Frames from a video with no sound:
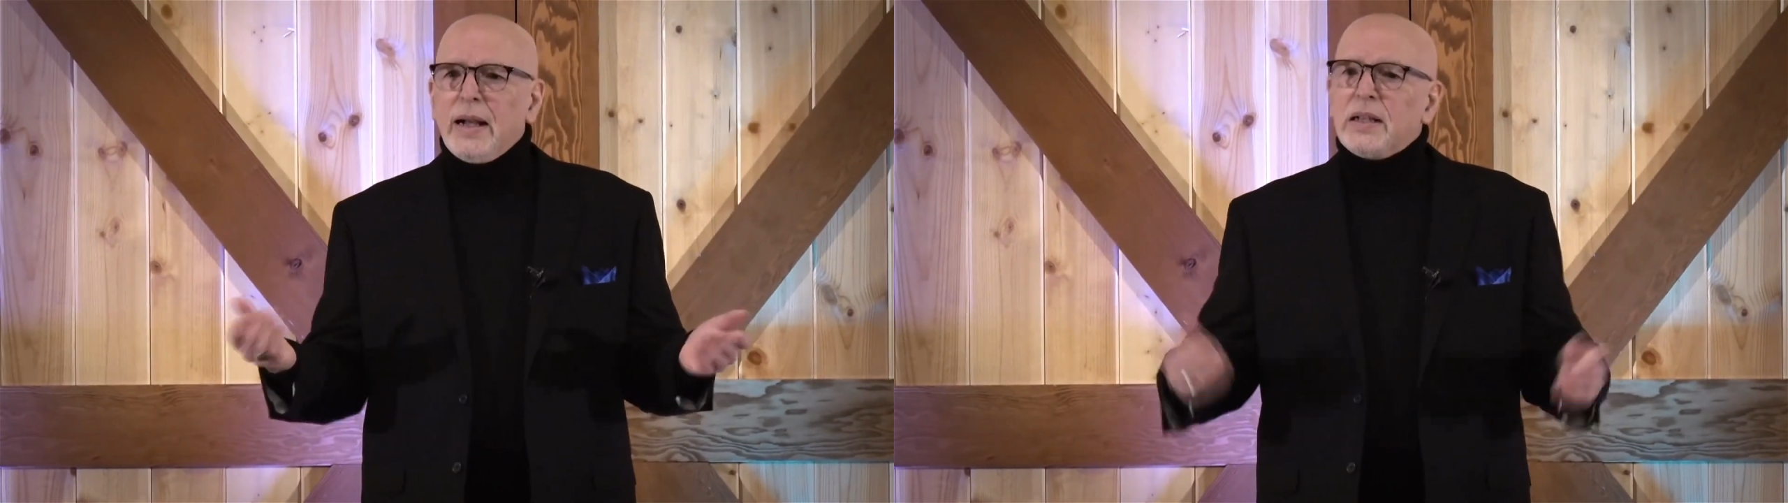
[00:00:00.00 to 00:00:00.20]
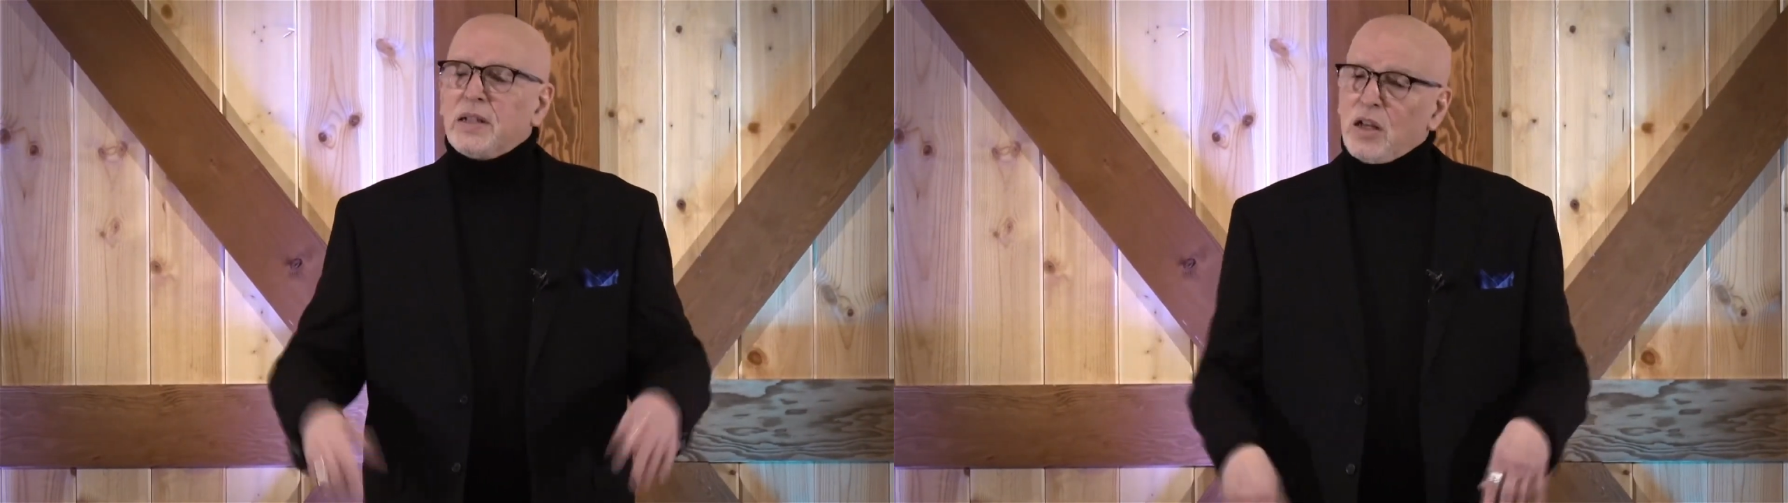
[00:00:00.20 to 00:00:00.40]

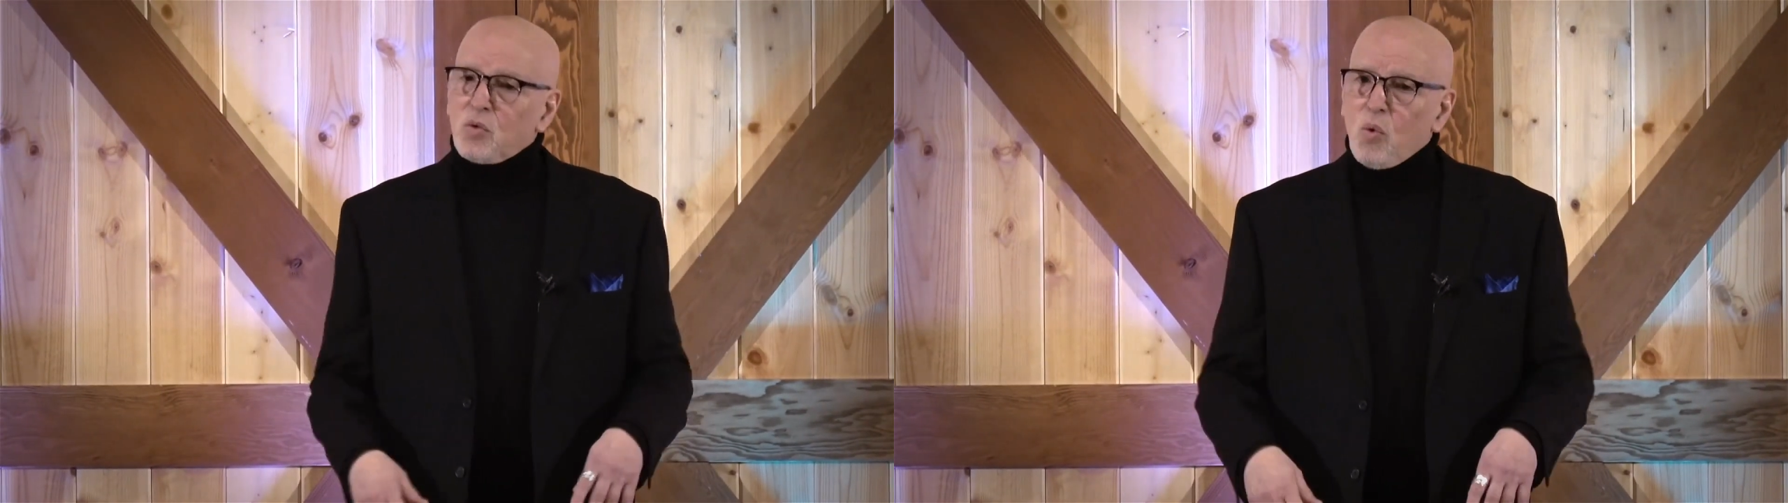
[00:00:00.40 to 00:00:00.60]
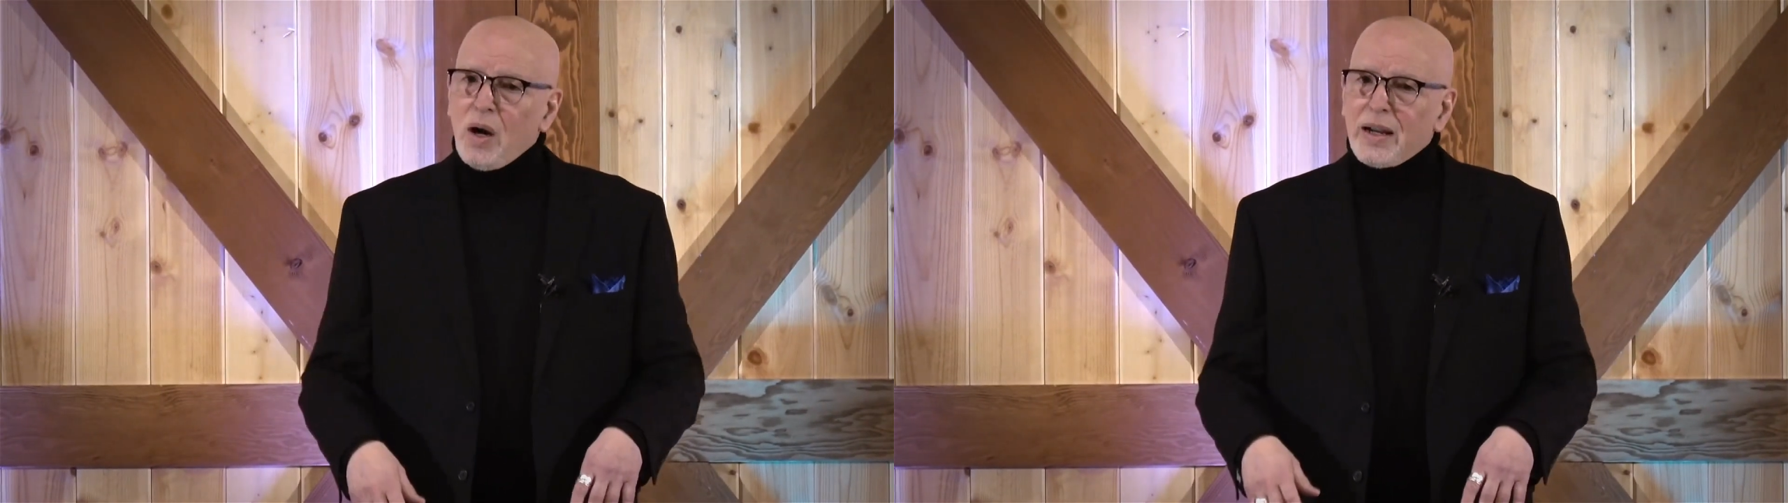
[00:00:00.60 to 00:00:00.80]
As I was
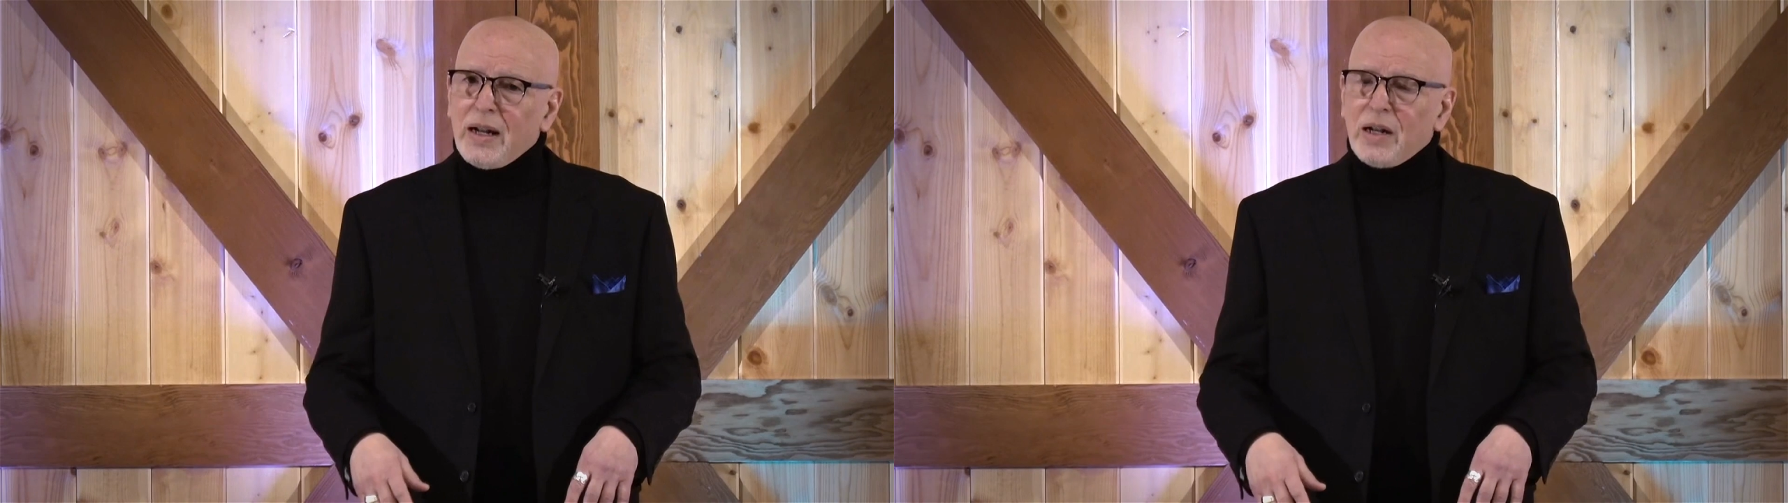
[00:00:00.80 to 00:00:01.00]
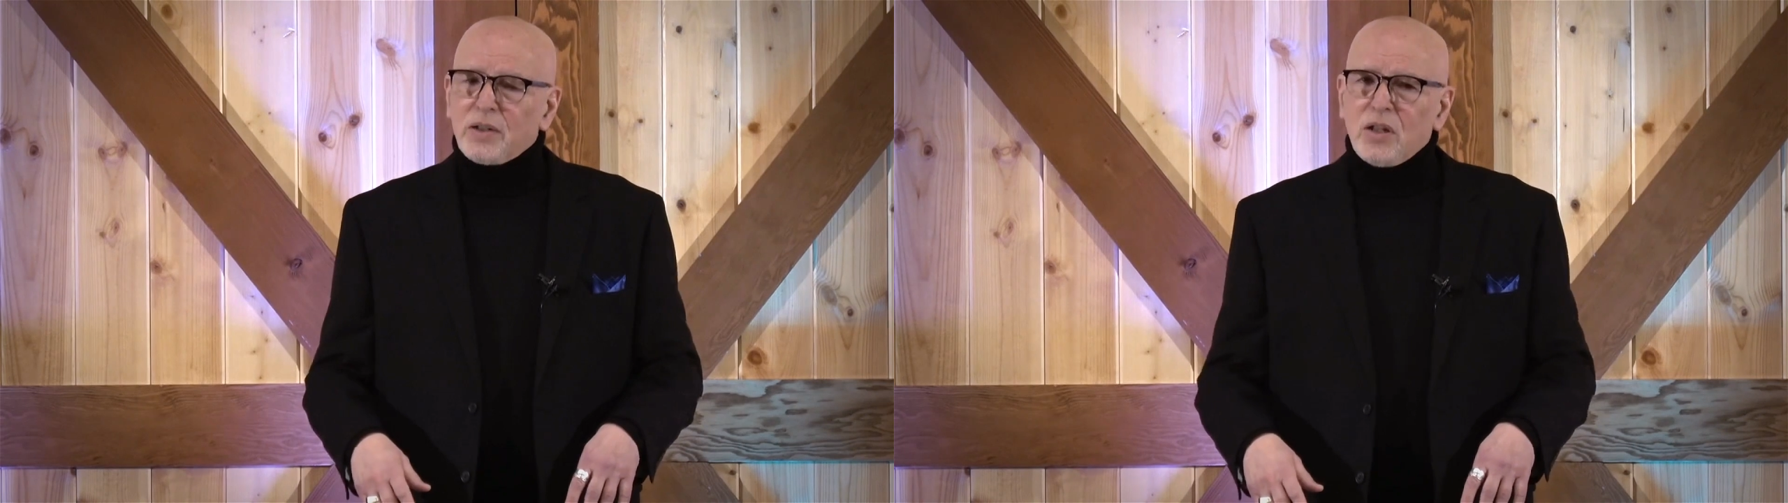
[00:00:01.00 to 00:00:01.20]
walking
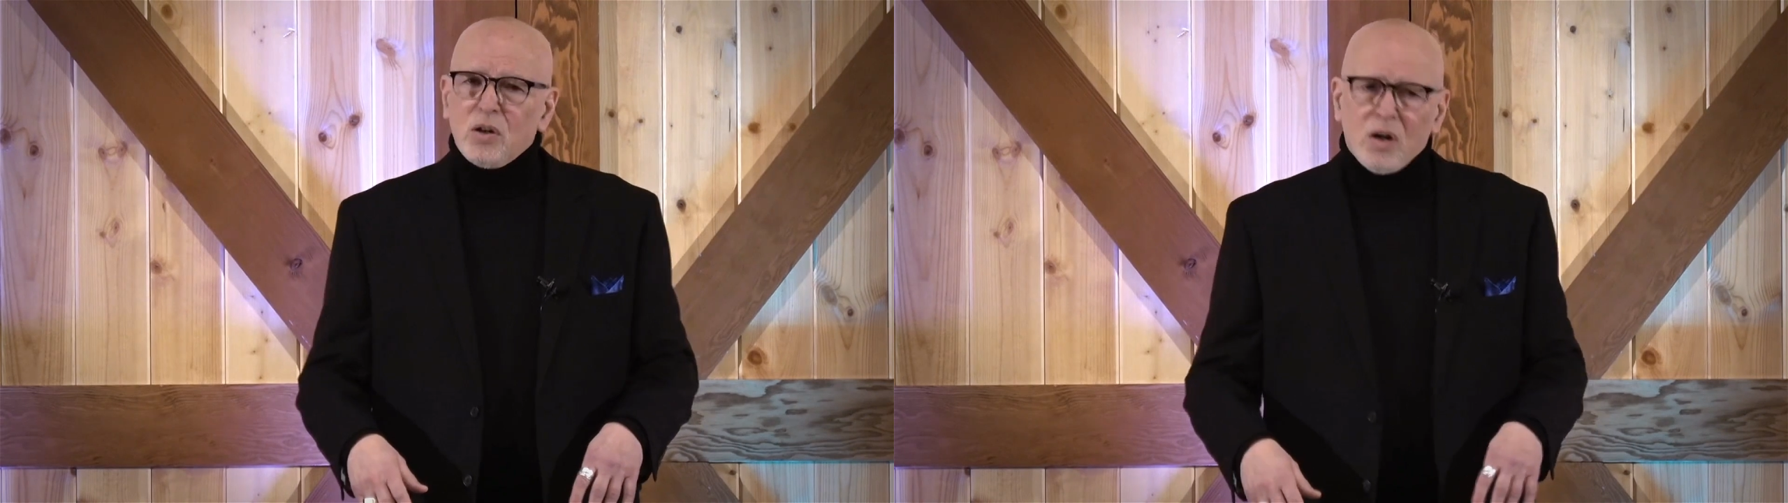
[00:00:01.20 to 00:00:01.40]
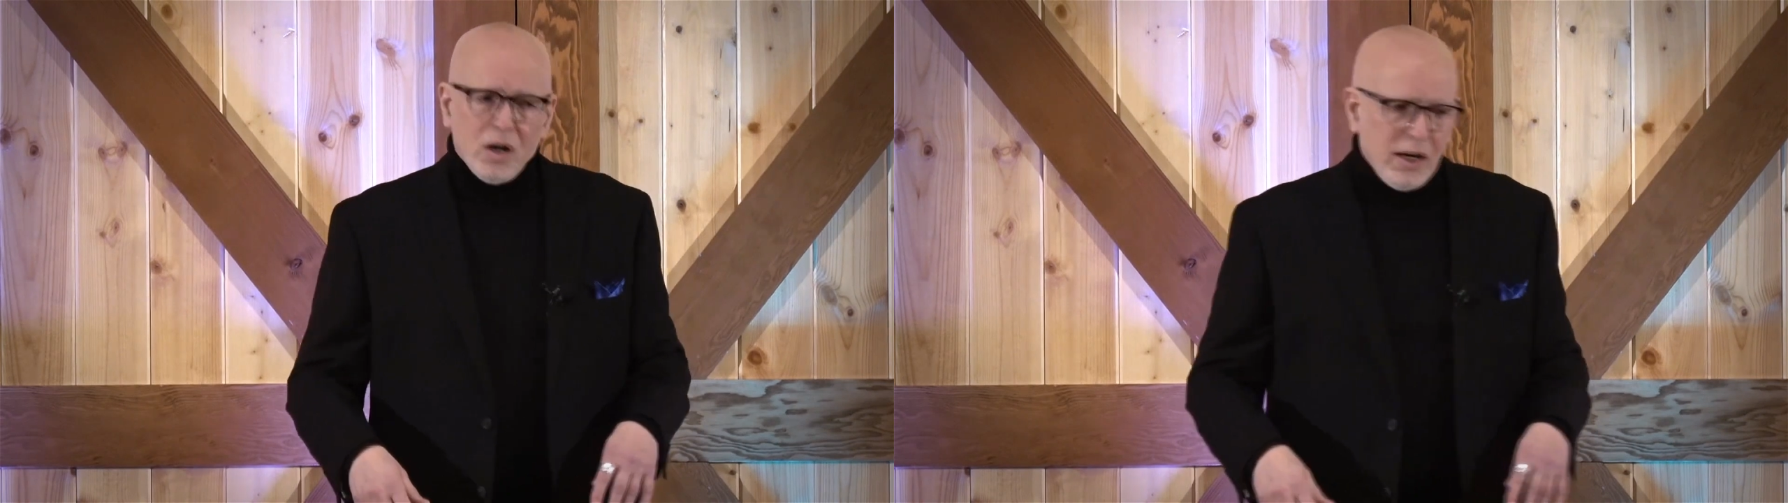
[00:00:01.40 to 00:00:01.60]
out the
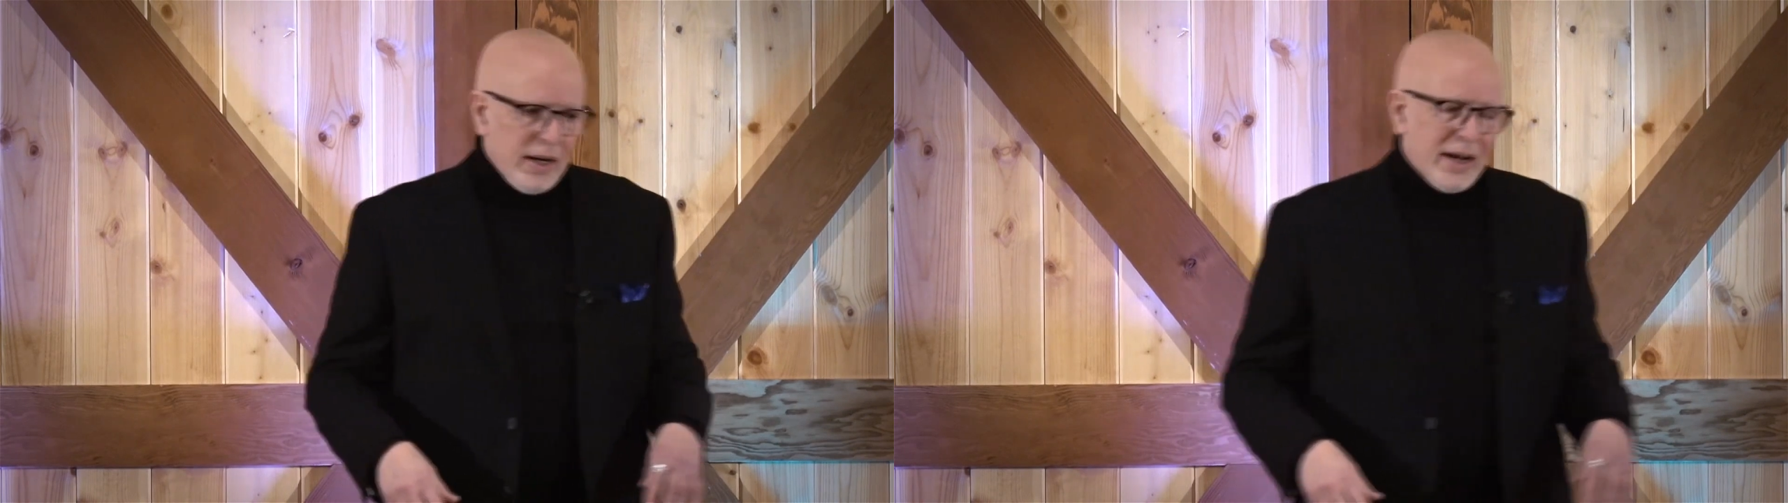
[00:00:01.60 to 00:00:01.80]
door,